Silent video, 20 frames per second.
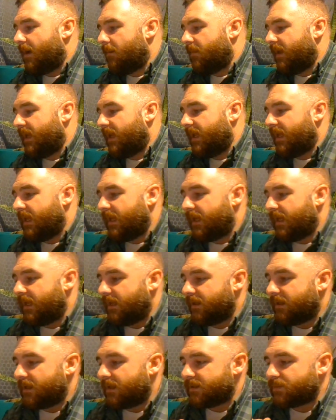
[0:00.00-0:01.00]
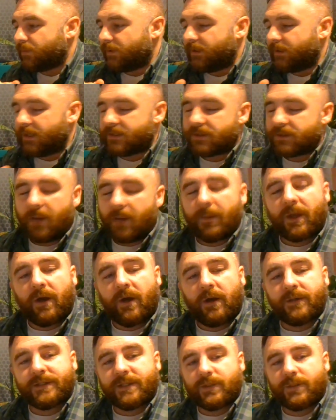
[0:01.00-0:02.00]
He does really nice comic
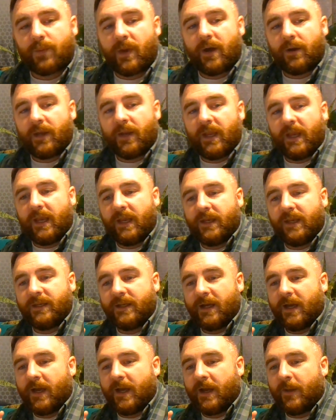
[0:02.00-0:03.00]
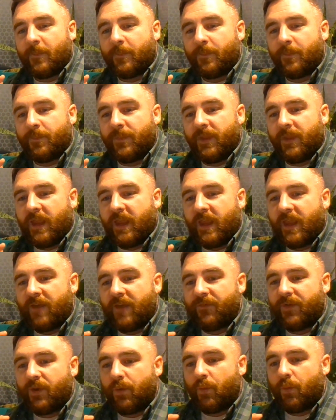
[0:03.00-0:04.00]
calls as well. And
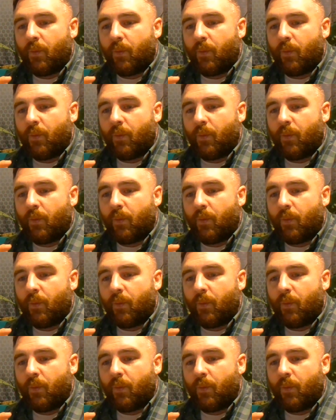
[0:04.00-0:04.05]
if you